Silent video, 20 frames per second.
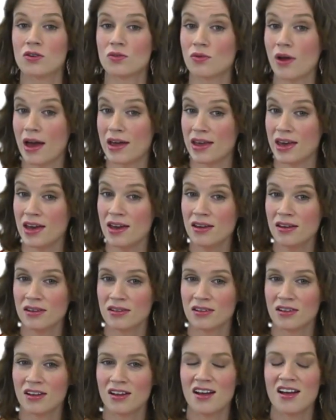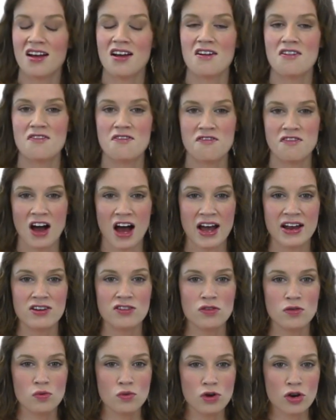Ready? Find
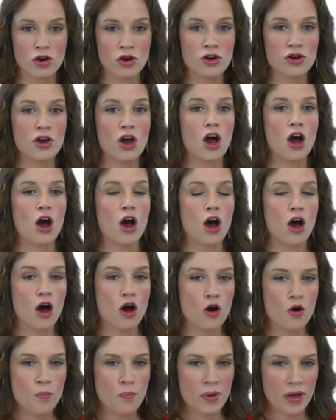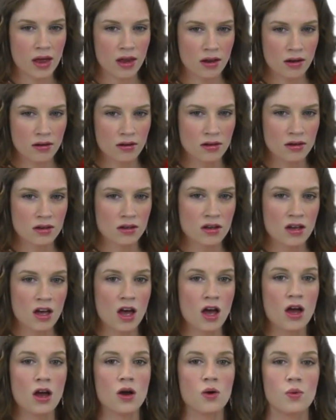the word open.
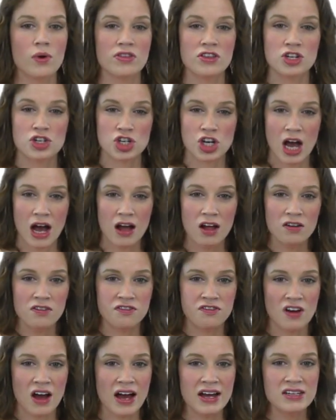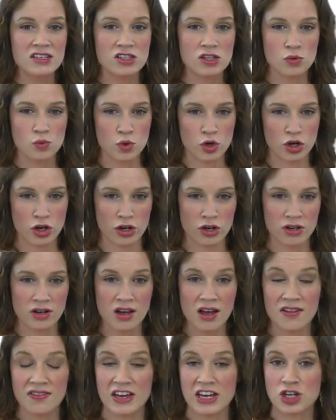When the child finds the word,
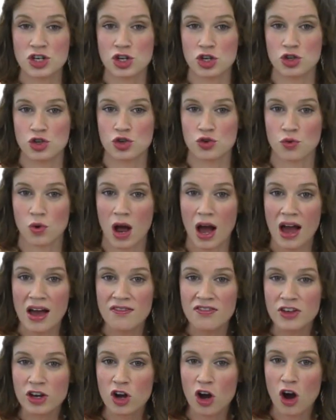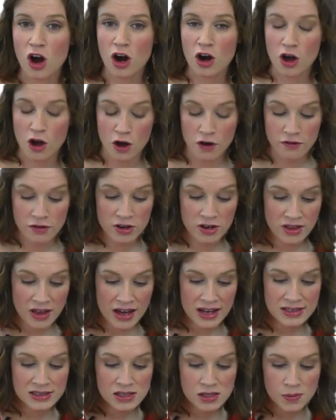they should drive the car over to
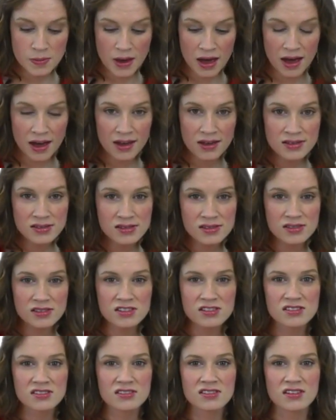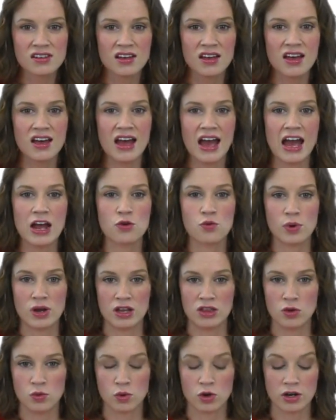that space and
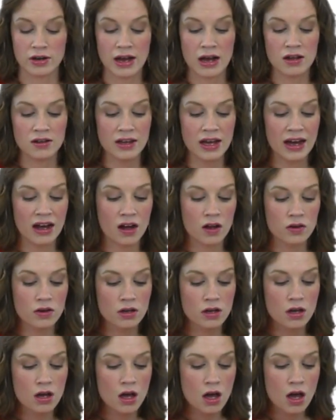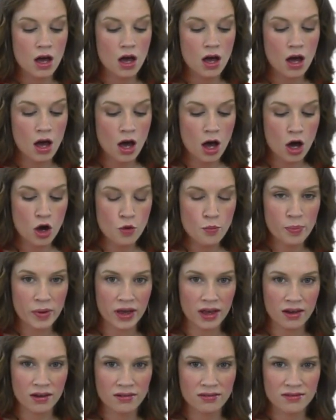read the word out loud.
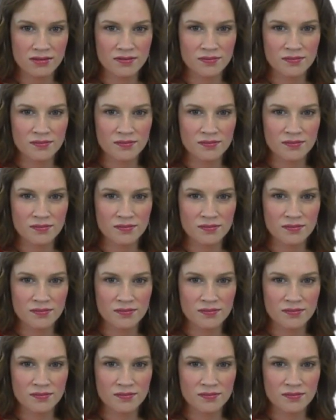Open.